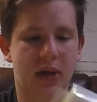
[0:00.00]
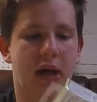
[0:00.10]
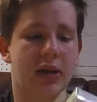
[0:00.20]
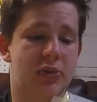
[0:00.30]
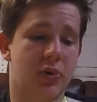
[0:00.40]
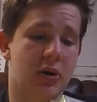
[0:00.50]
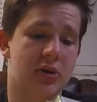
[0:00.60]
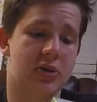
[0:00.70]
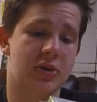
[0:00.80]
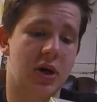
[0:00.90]
this
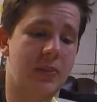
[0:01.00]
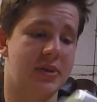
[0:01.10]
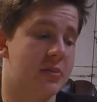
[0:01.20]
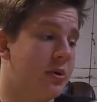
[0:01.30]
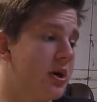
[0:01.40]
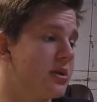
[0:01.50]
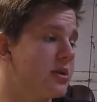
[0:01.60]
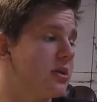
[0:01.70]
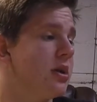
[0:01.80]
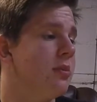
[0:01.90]
works. I'll be
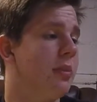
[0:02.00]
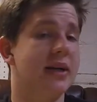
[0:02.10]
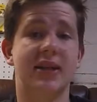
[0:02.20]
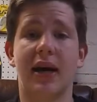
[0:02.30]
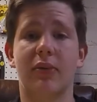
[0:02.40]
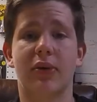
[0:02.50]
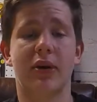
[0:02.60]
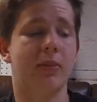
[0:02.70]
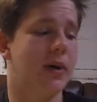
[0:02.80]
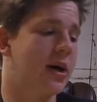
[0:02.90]
surprised. My dad
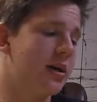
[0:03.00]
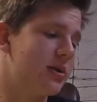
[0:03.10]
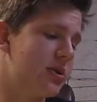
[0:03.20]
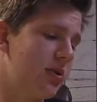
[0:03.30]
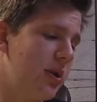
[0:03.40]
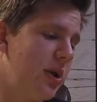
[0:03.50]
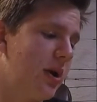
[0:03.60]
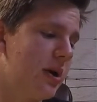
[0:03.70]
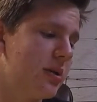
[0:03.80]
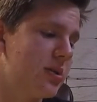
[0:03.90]
wanted to buy it, so he
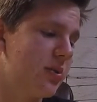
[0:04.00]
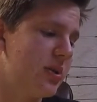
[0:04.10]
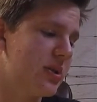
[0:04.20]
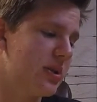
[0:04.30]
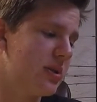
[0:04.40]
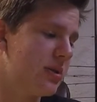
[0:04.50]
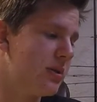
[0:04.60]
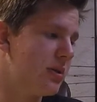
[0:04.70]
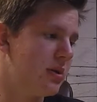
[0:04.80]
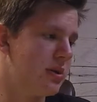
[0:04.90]
got it. So he's gonna
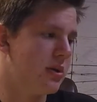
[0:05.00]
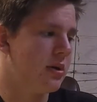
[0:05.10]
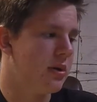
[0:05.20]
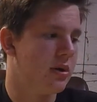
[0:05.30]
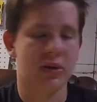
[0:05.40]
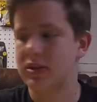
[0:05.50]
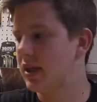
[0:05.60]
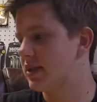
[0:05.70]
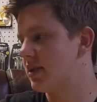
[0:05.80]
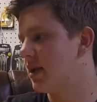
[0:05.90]

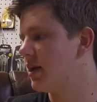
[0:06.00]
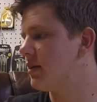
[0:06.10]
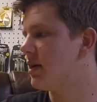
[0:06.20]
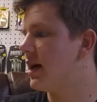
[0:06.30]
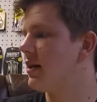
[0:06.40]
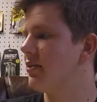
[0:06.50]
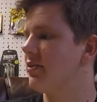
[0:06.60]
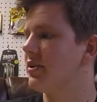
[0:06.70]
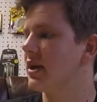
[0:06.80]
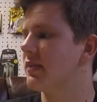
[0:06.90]
test it out. I don't
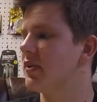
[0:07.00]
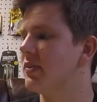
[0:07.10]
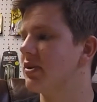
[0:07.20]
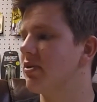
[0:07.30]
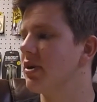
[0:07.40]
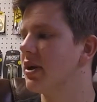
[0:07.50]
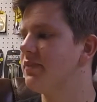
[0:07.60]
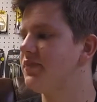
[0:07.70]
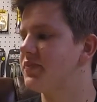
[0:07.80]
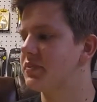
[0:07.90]
think I'm gonna be throwing
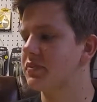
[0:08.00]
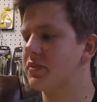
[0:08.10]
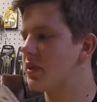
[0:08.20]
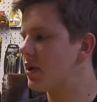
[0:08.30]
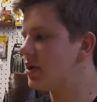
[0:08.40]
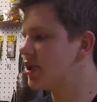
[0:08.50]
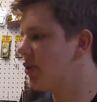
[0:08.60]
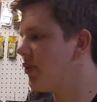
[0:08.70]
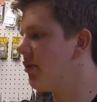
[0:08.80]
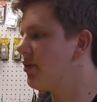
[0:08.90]
it.
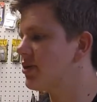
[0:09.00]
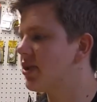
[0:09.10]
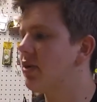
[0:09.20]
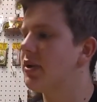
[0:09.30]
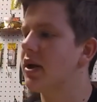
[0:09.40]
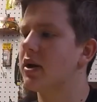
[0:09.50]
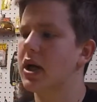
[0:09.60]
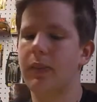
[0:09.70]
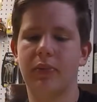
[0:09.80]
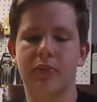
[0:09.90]
So then we got a
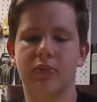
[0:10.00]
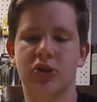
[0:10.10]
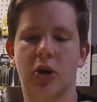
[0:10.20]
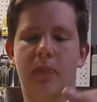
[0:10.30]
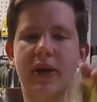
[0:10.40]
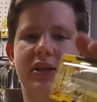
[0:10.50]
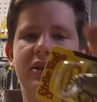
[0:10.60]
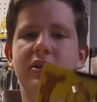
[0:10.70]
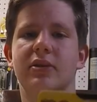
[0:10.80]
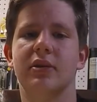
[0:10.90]
couple
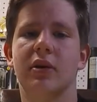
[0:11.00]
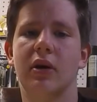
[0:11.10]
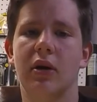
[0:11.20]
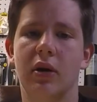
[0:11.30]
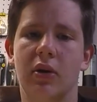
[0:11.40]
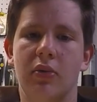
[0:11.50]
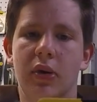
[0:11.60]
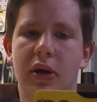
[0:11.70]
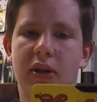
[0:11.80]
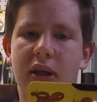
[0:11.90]
jerkbaits.
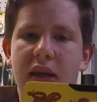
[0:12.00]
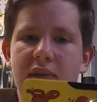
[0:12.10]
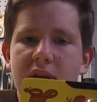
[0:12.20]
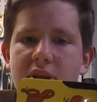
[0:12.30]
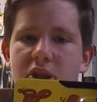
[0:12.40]
We got the KVD